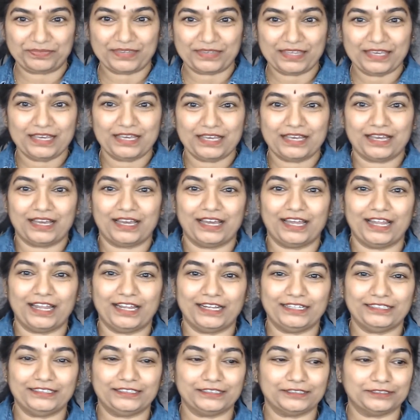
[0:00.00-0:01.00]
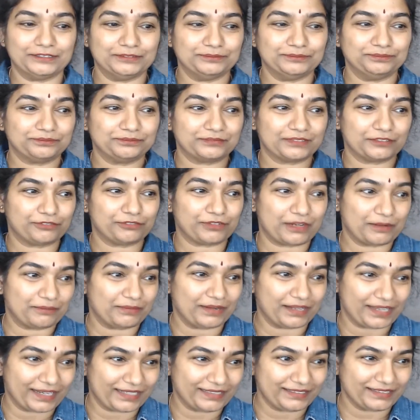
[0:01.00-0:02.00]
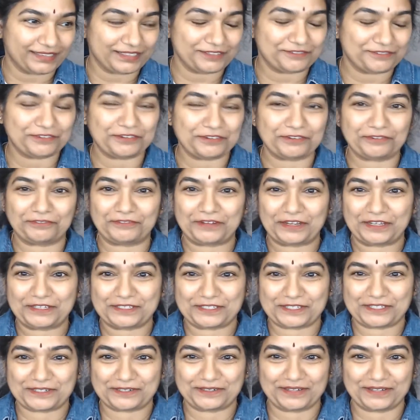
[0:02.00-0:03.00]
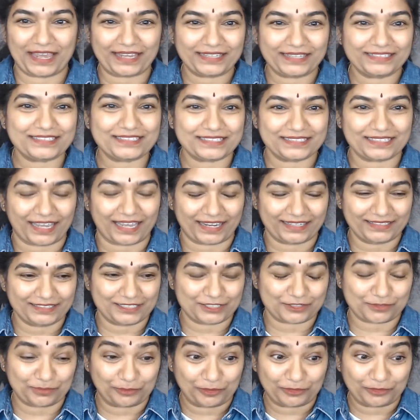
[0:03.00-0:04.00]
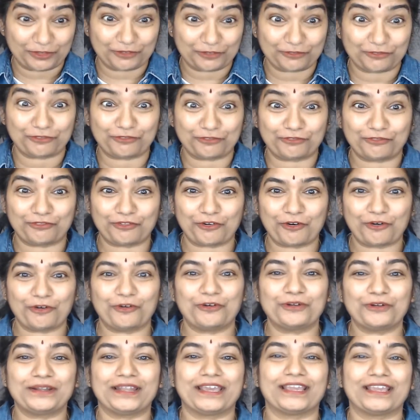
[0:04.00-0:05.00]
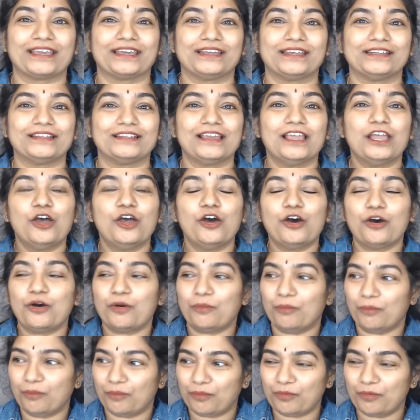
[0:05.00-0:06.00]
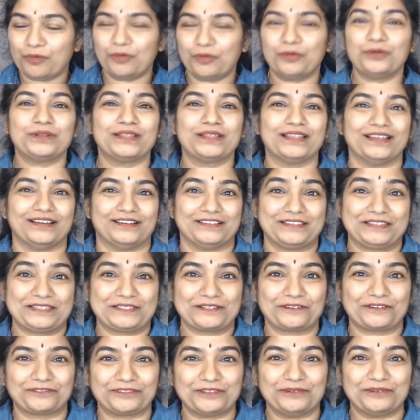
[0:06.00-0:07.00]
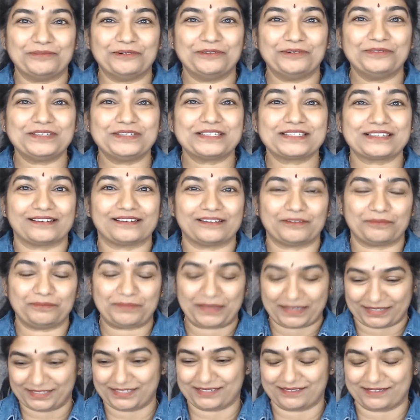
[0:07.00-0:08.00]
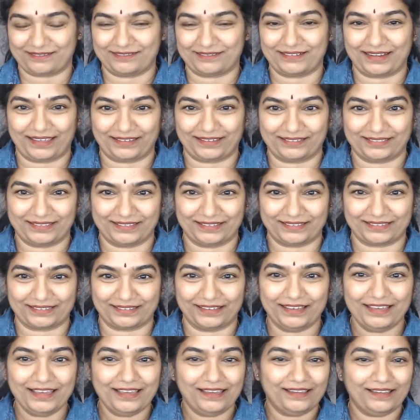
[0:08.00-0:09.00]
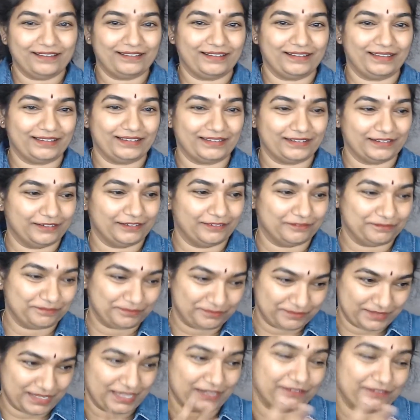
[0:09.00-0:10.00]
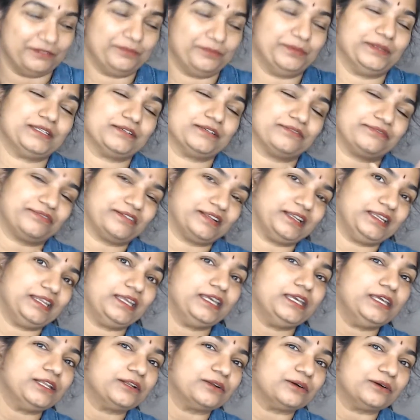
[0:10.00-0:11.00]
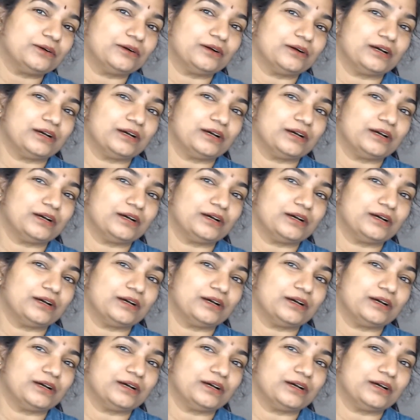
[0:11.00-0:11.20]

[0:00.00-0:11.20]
And from 1950s to 1990s, more than 4 decades, most of the movies are based on like this, like there will be different hero,